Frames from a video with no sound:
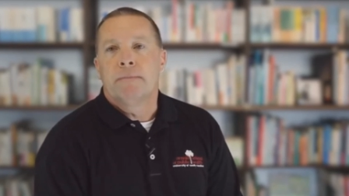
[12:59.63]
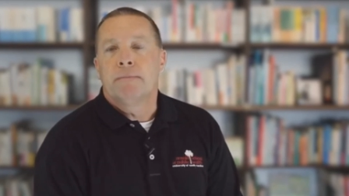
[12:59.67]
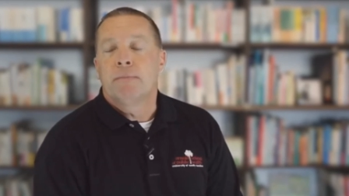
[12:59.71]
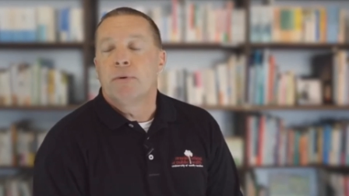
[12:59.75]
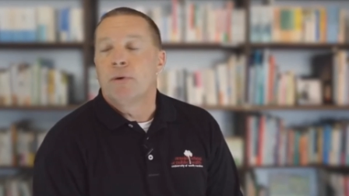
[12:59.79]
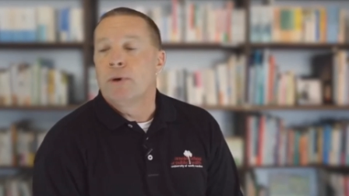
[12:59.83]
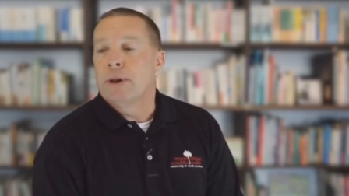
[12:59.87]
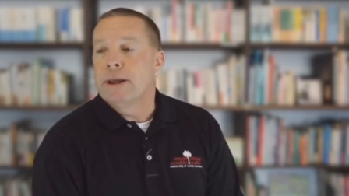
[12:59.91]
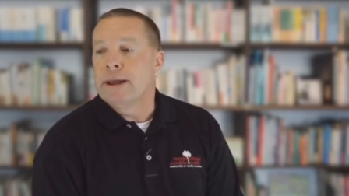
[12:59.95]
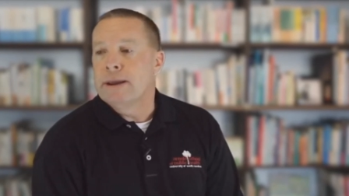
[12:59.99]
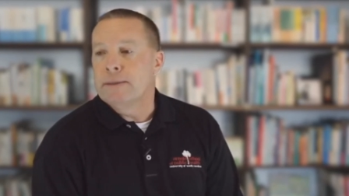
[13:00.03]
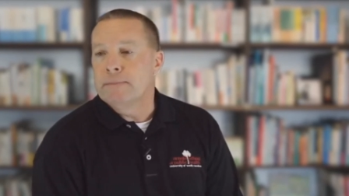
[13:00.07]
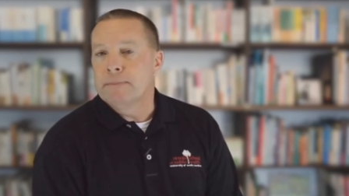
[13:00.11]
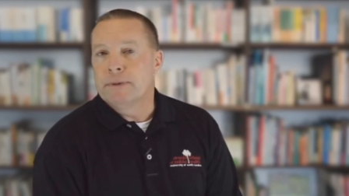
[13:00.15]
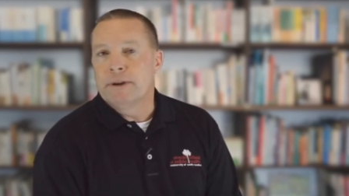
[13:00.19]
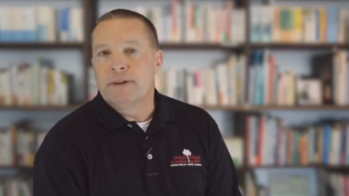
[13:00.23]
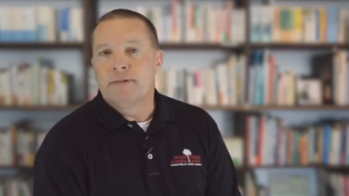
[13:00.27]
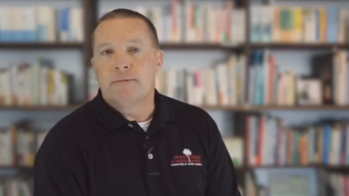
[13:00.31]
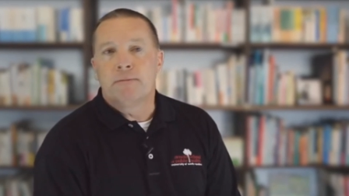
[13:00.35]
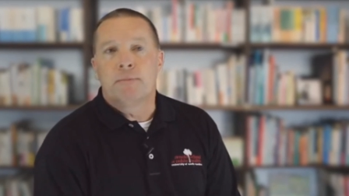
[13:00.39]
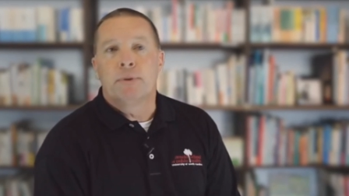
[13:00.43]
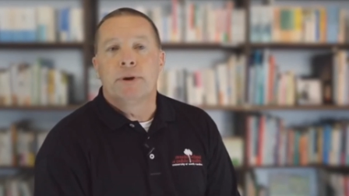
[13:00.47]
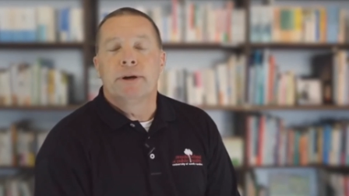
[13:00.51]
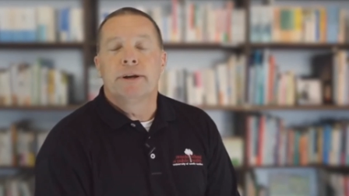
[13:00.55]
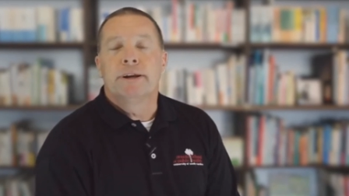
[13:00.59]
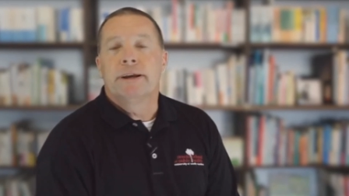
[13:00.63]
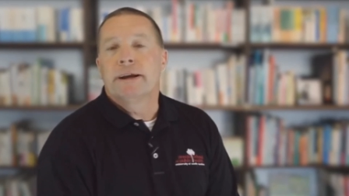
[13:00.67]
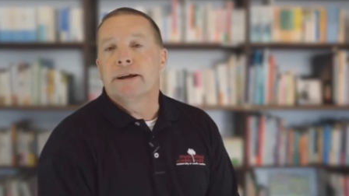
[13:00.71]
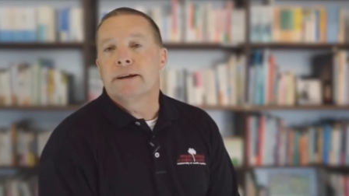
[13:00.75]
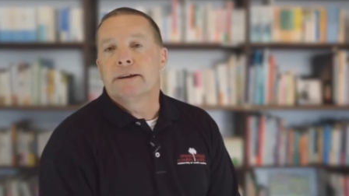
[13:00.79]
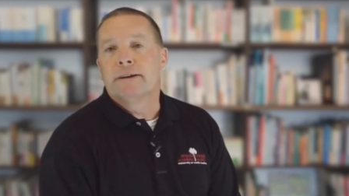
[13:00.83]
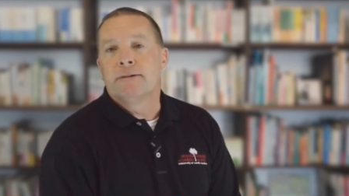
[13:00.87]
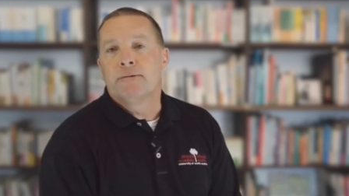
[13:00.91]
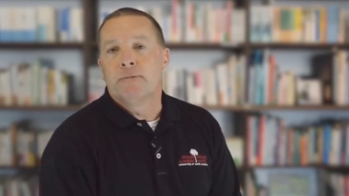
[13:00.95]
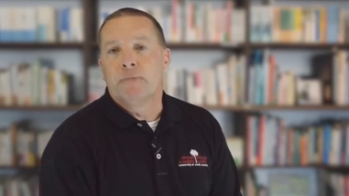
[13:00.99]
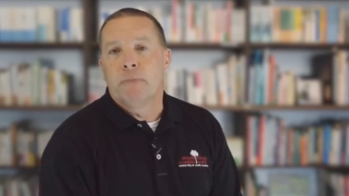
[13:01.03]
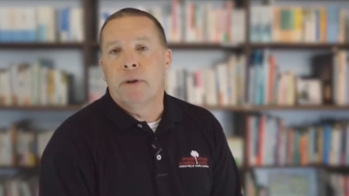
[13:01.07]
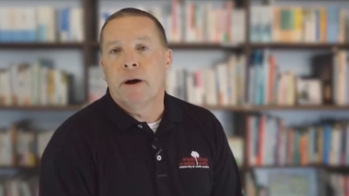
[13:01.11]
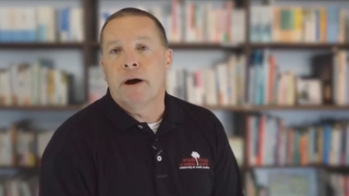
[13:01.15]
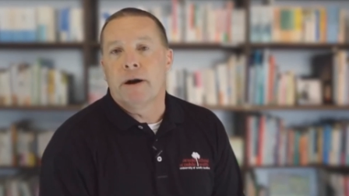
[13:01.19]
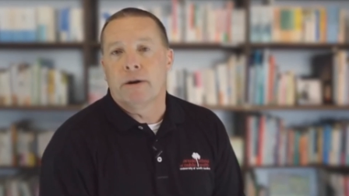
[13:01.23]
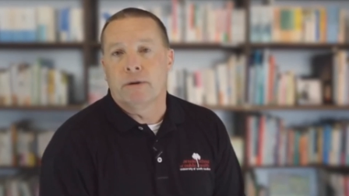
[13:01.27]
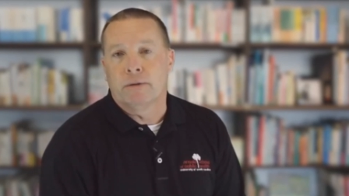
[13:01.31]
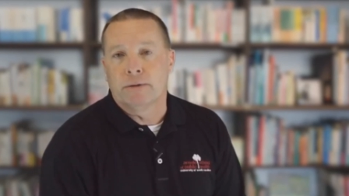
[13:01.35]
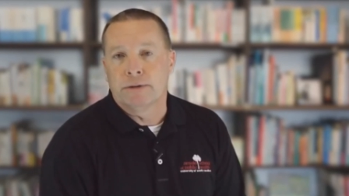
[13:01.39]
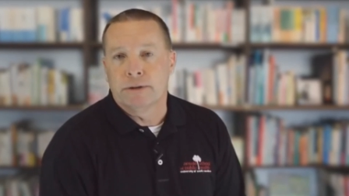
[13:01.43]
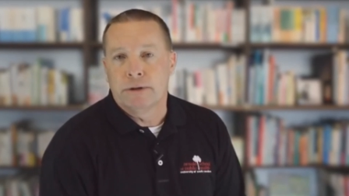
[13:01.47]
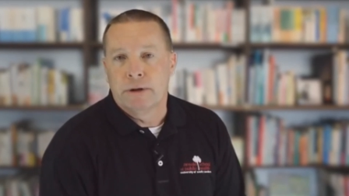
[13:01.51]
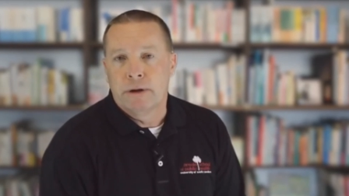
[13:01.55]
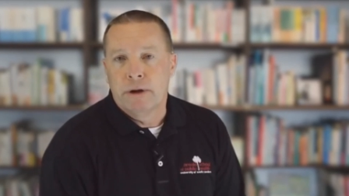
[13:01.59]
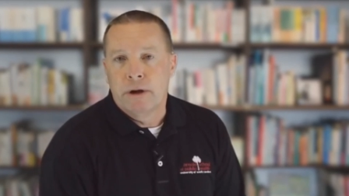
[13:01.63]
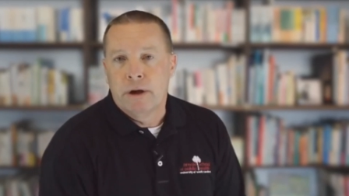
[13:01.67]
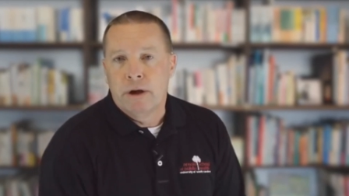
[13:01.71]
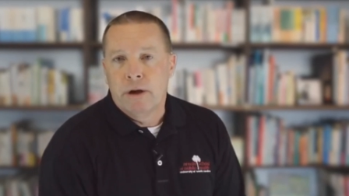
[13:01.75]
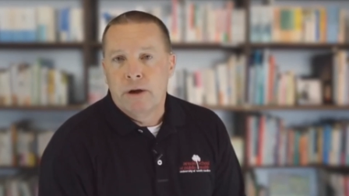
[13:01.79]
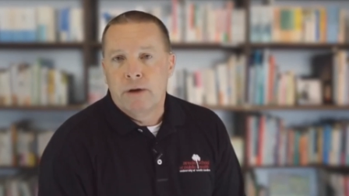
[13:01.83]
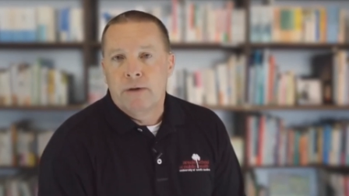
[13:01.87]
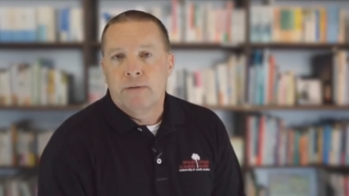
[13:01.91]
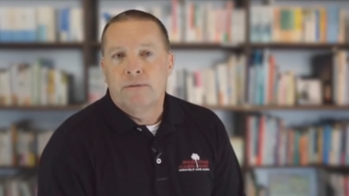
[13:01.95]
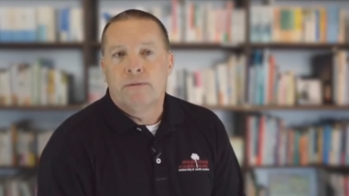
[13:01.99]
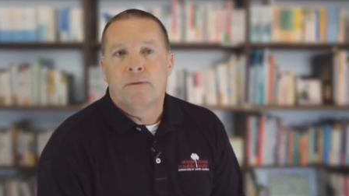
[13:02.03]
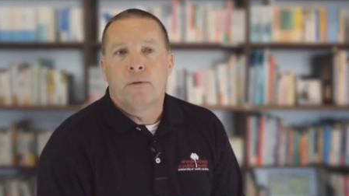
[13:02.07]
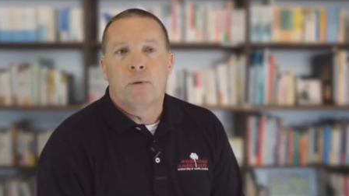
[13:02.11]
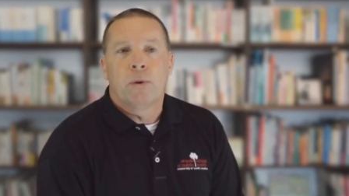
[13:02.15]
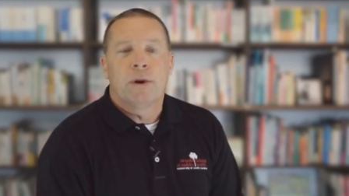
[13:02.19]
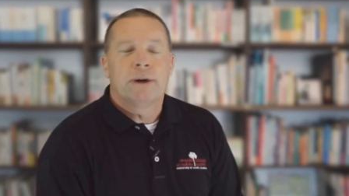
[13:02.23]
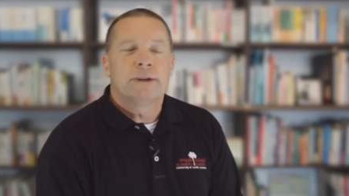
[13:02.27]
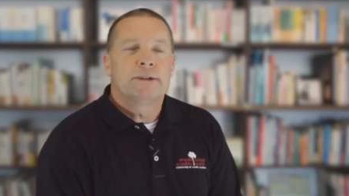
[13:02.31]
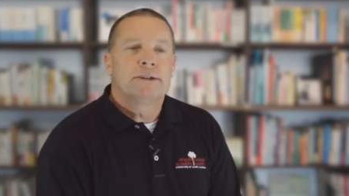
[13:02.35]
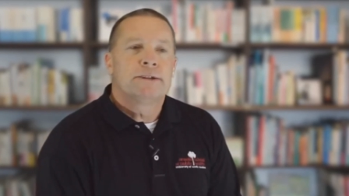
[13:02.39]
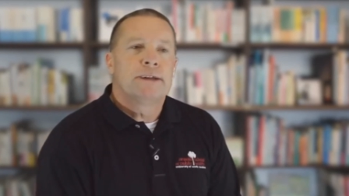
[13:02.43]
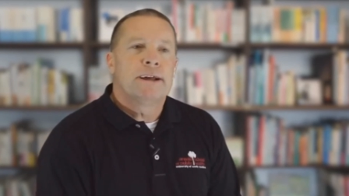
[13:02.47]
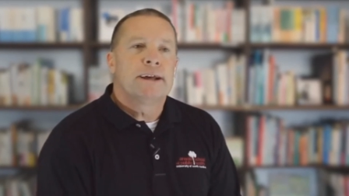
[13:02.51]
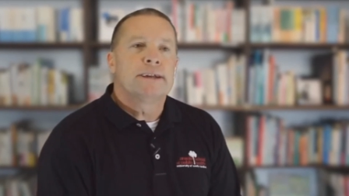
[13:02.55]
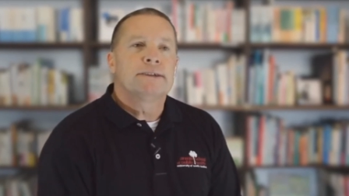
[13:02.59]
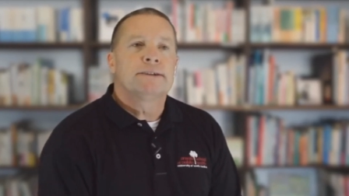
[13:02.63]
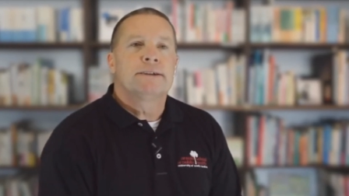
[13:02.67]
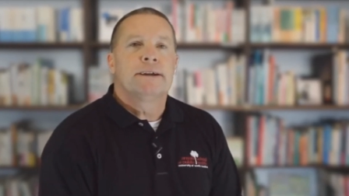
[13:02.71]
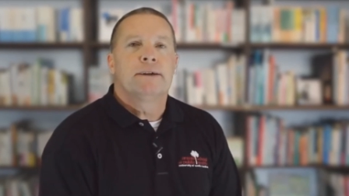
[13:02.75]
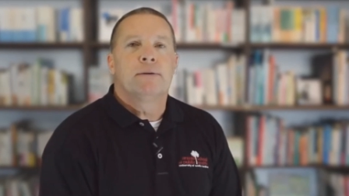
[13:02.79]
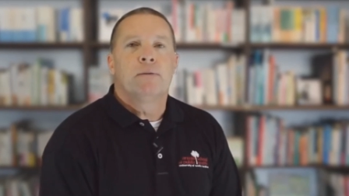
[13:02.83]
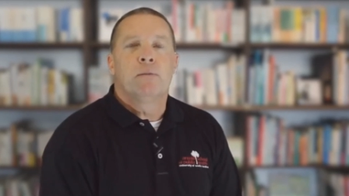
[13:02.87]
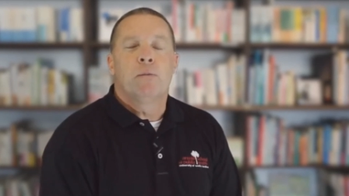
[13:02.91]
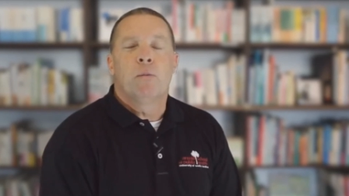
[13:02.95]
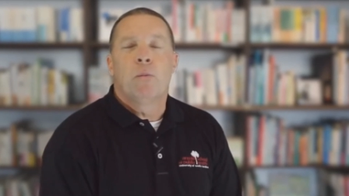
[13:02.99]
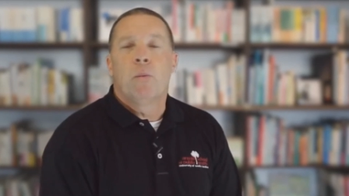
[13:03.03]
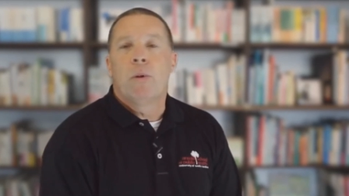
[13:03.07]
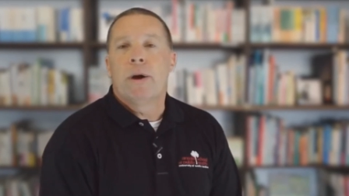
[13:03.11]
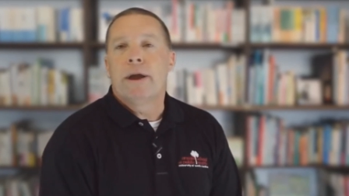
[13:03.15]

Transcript: preemptive predictive models for assessing